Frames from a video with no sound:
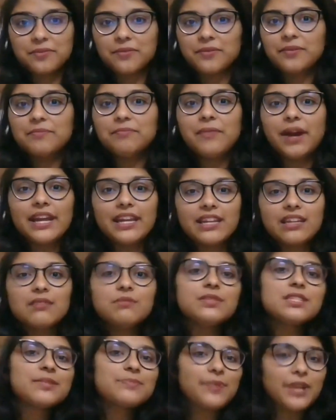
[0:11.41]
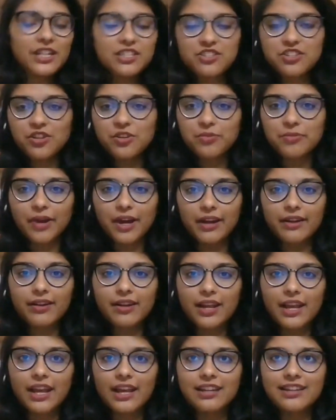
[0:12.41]
My name is Prachi Kumar
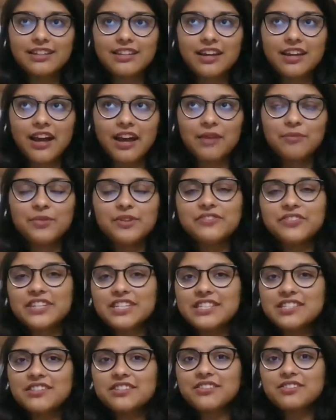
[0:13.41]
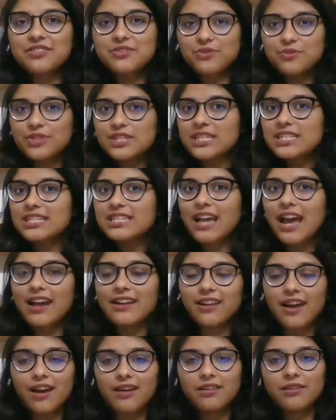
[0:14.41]
and I'm a first year student at
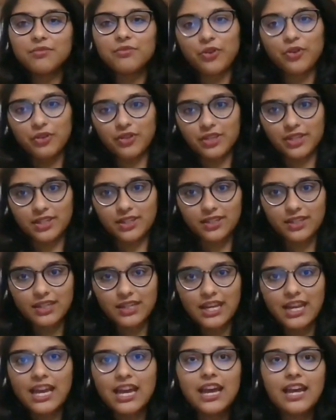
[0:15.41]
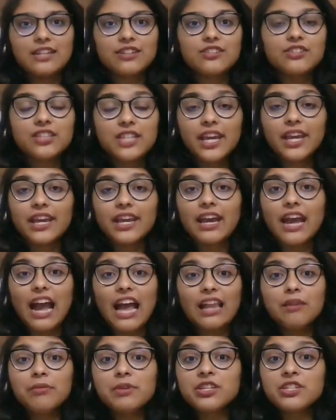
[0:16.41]
IIM Rohtak. And today
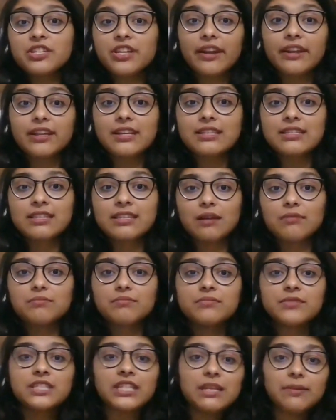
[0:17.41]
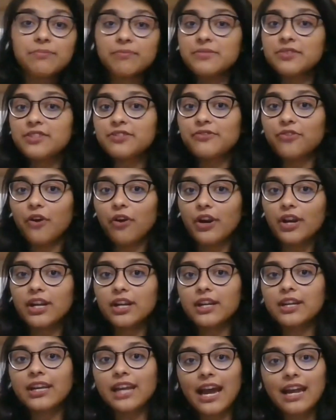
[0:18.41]
I'll be sharing some tips
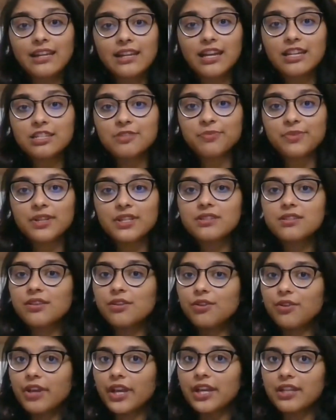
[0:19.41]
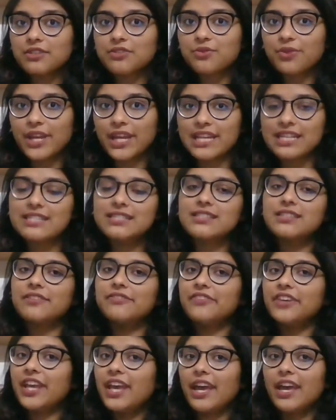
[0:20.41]
for CAT aspirants looking to ace the
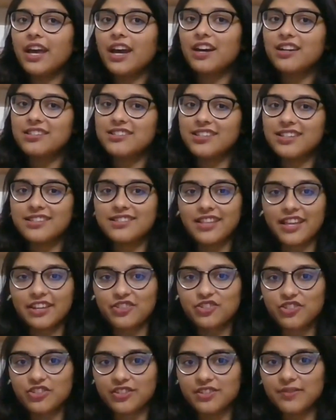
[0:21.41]
VARC section.